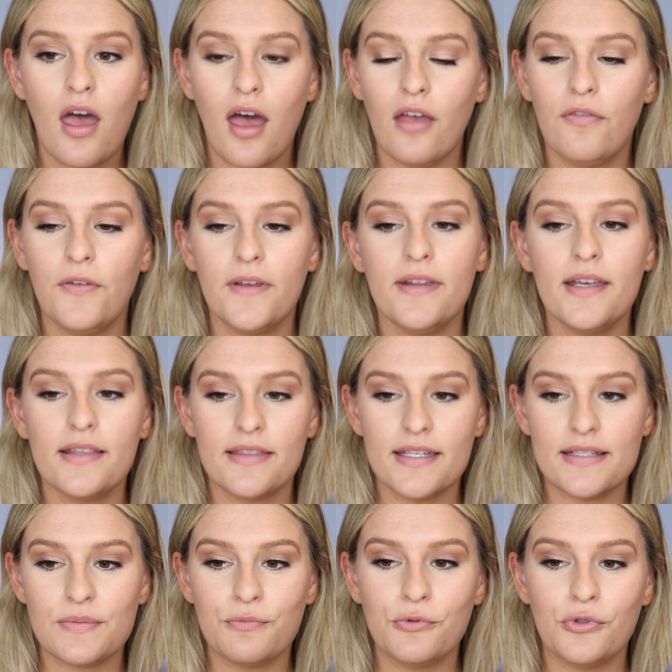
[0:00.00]
I feel like
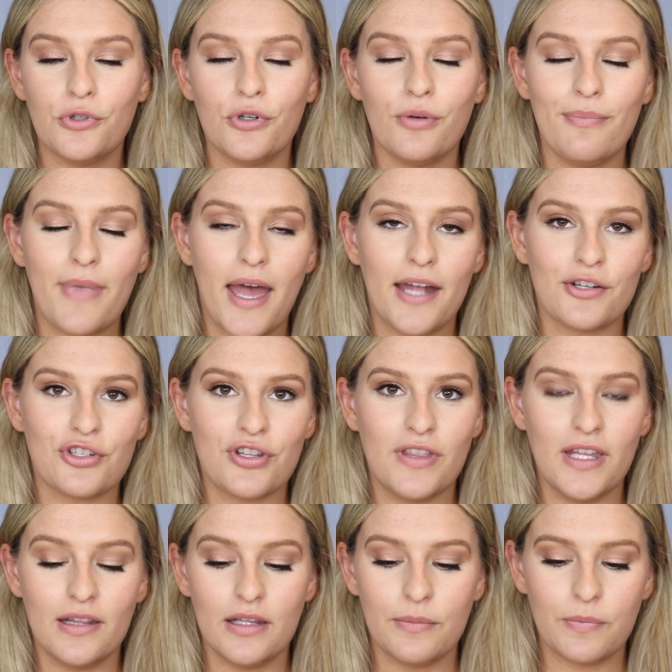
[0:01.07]
this will match
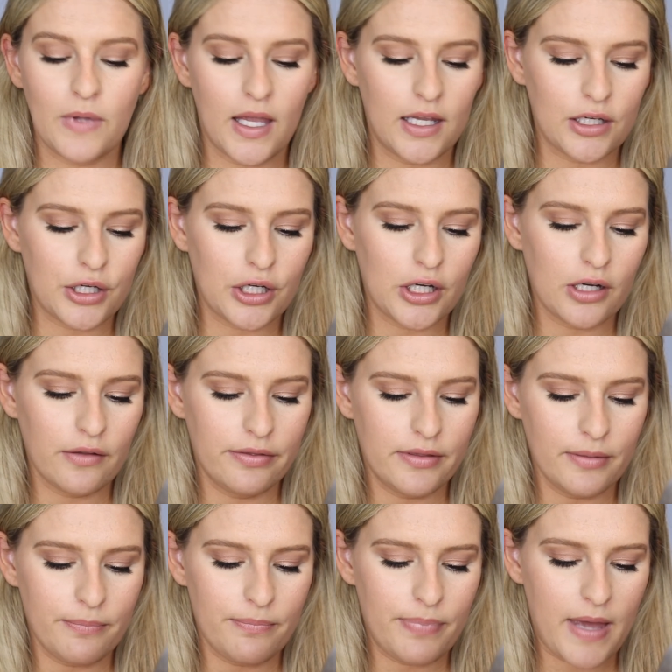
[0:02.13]
the lip liner
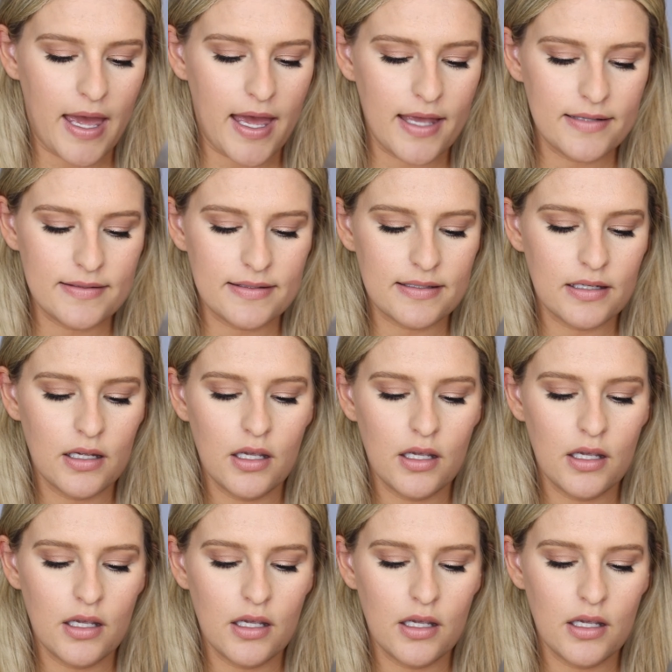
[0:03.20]
the best.